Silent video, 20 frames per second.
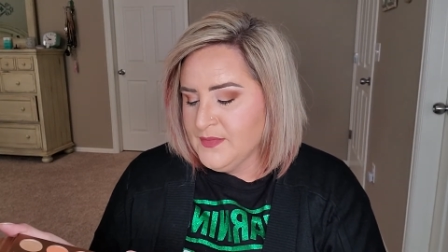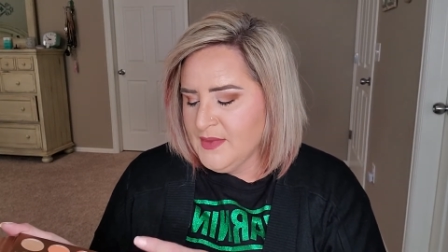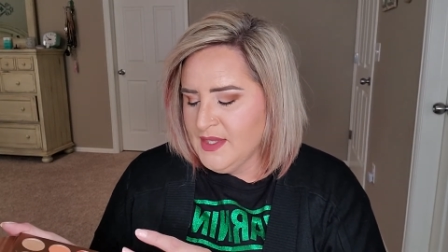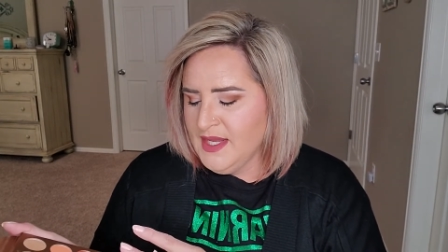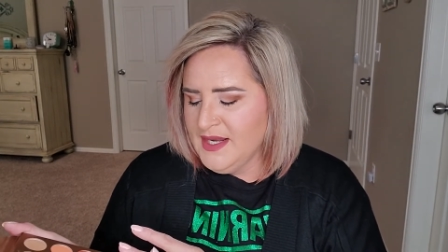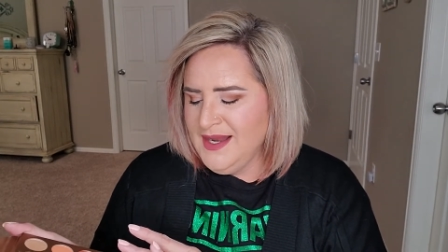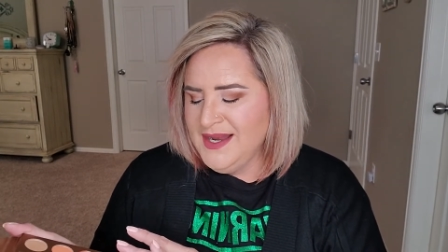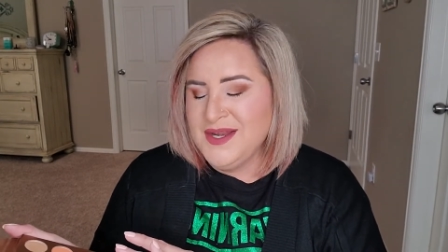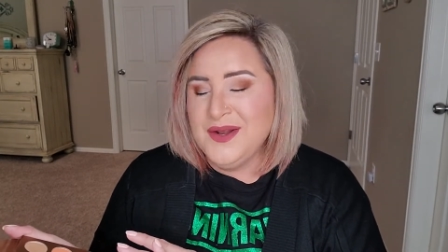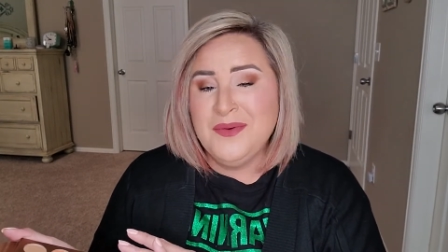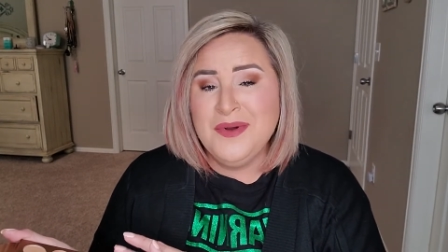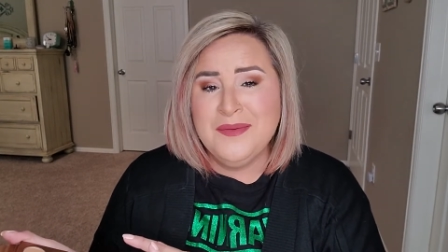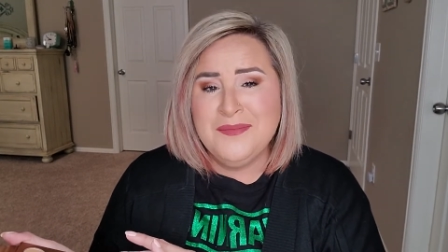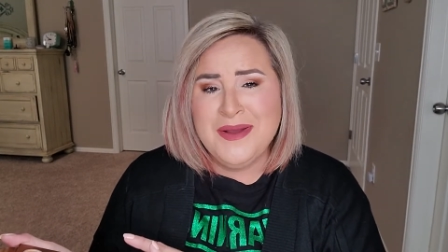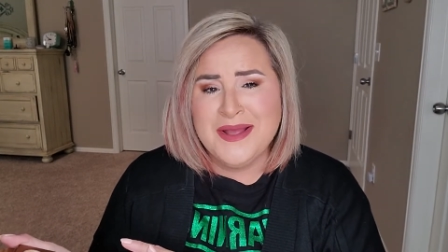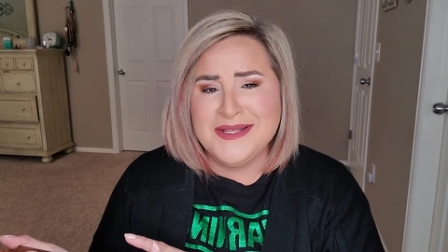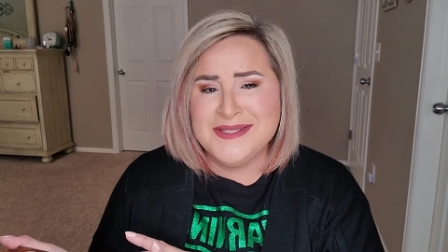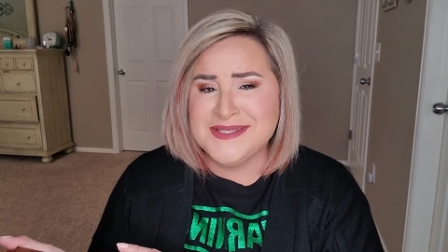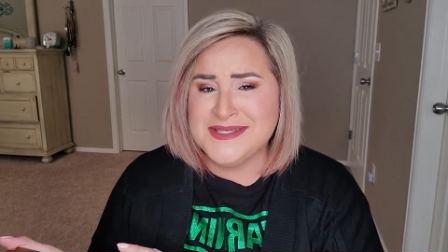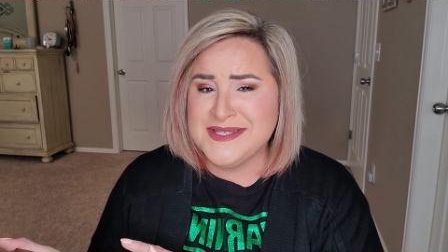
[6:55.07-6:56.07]
and I know it
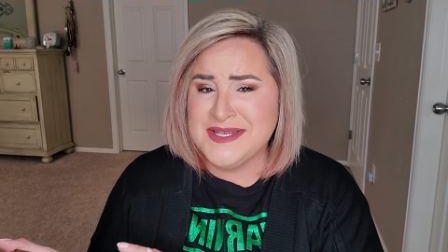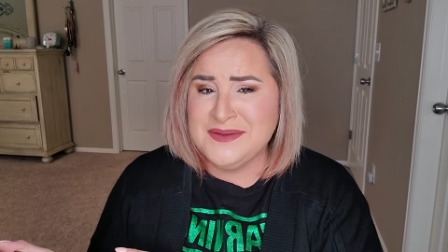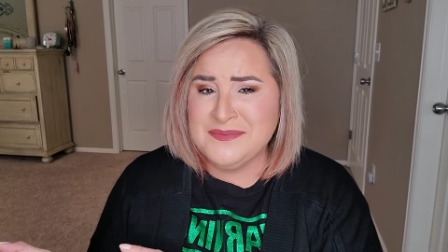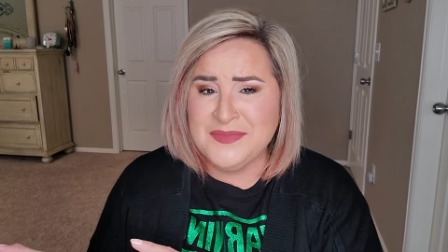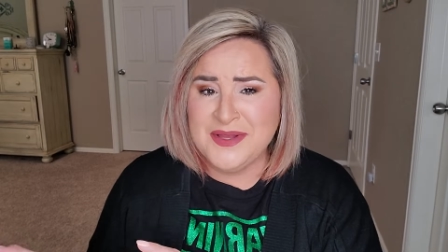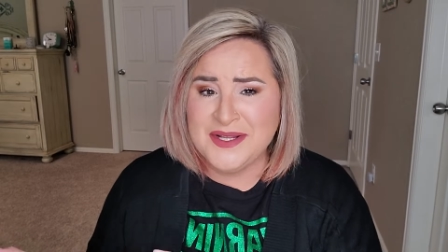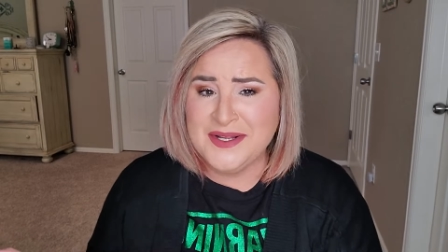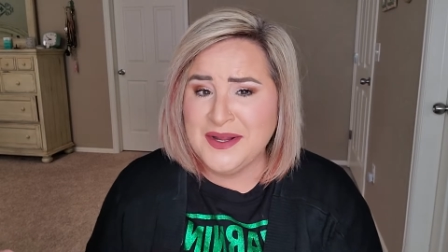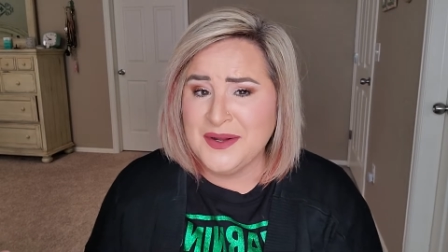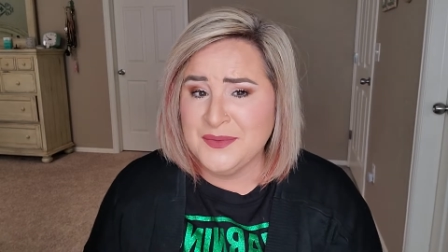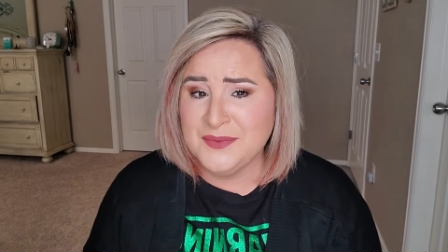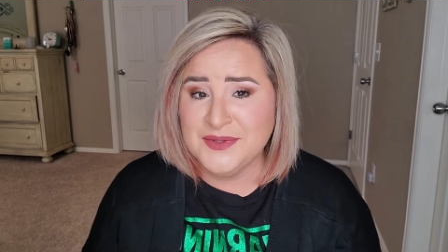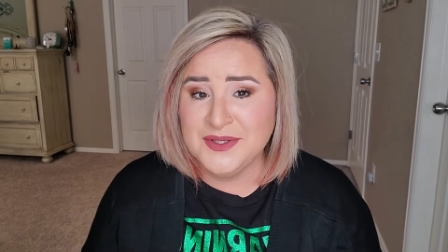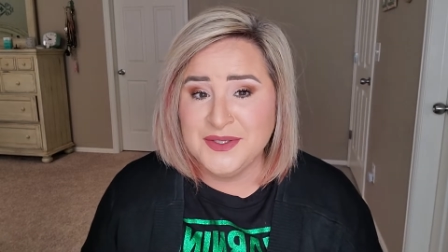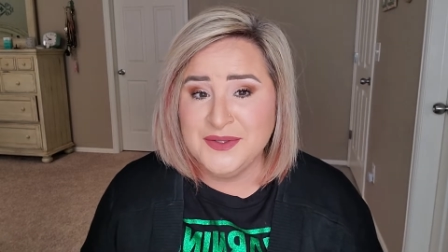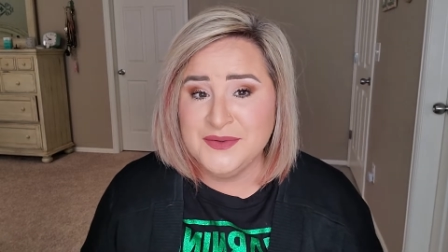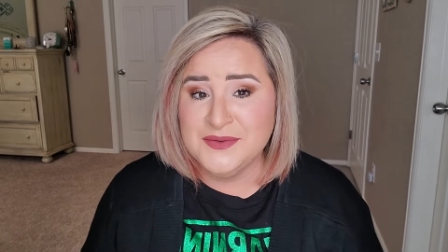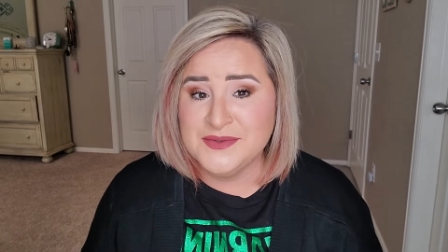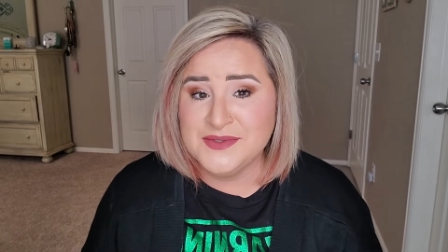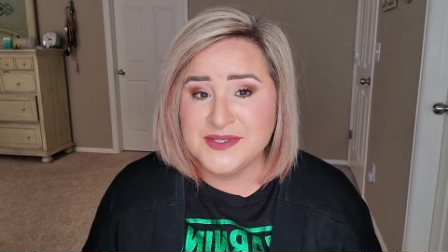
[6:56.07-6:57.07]
might seem like I only
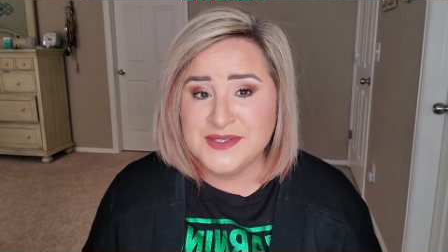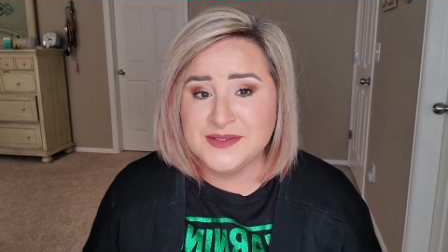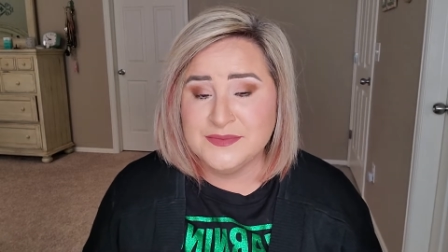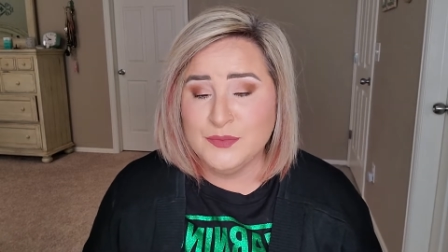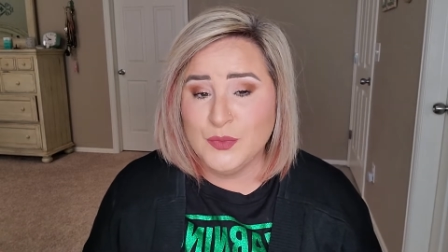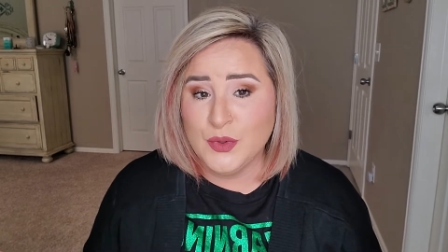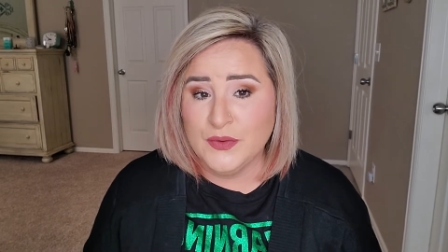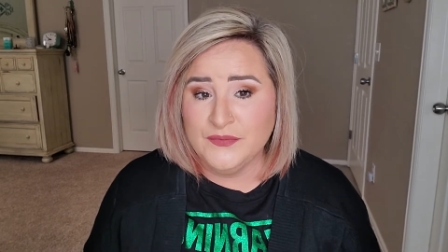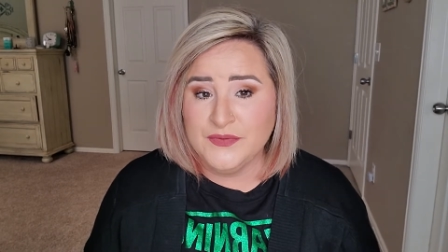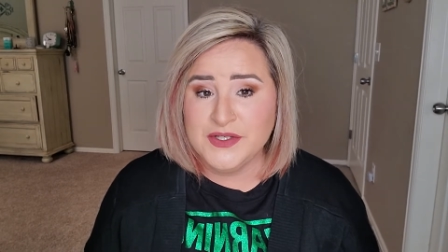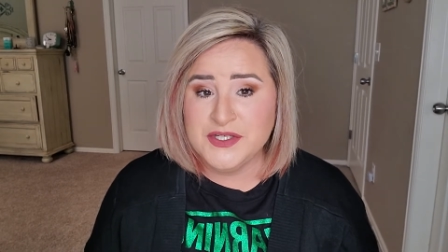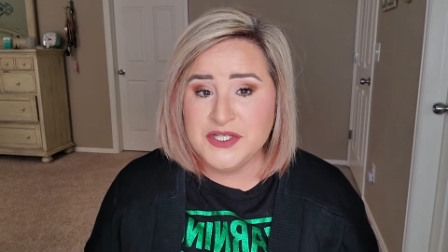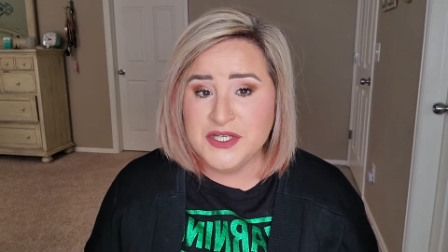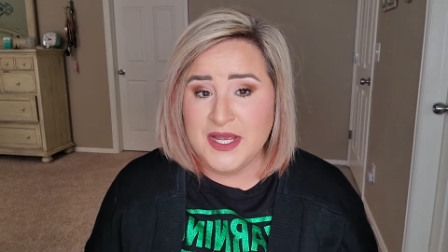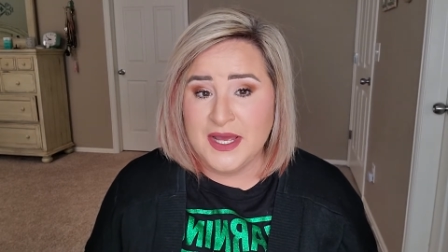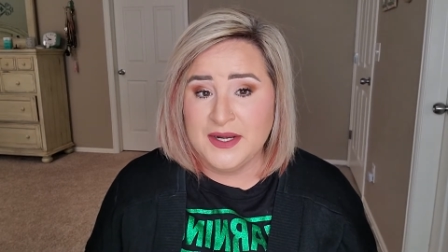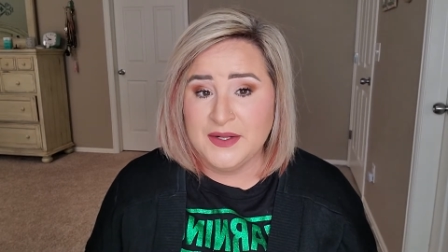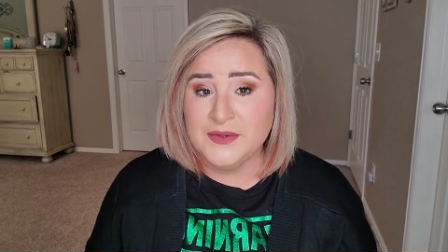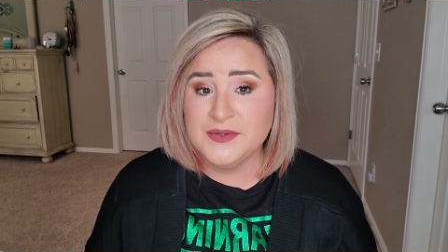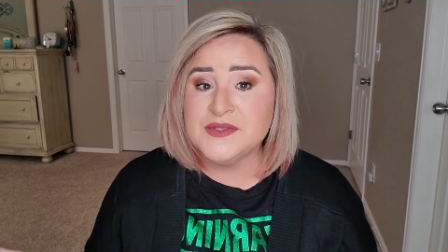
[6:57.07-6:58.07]
use Morphe
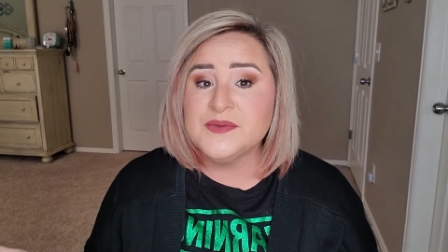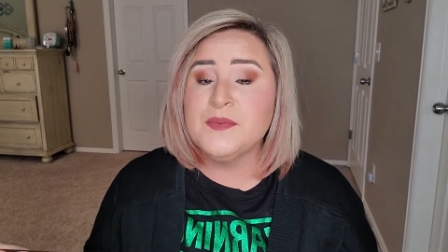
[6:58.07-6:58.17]
shadows,